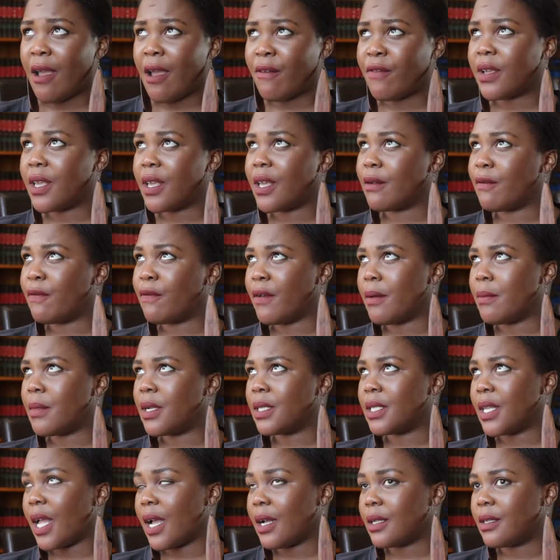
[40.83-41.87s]
or an African
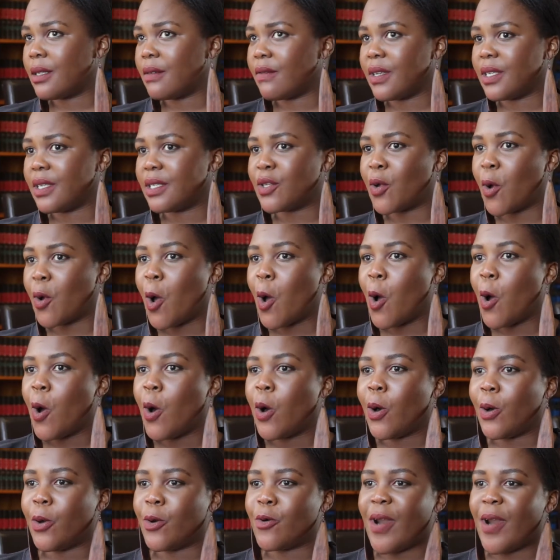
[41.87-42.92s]
feminist activist
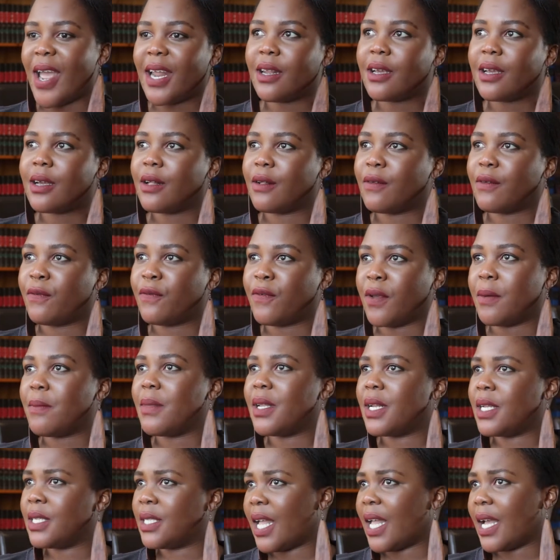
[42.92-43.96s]
or a radical
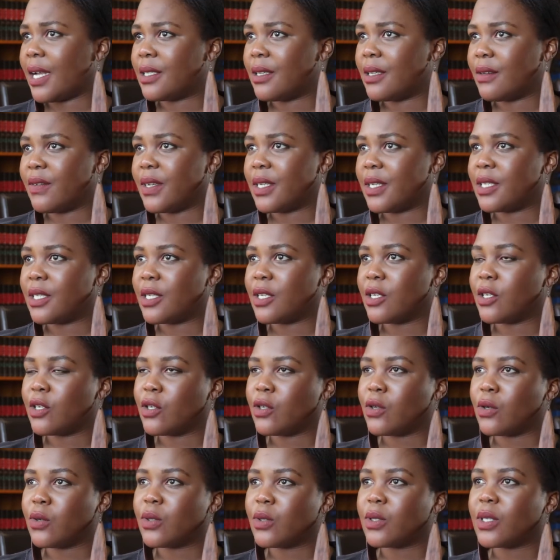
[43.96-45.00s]
feminist
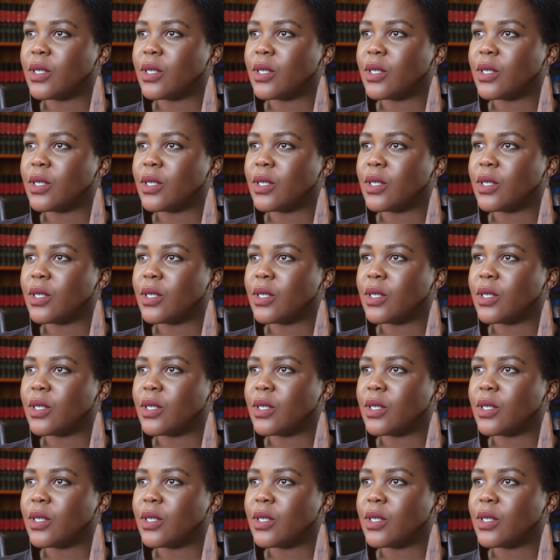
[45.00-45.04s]
activist, you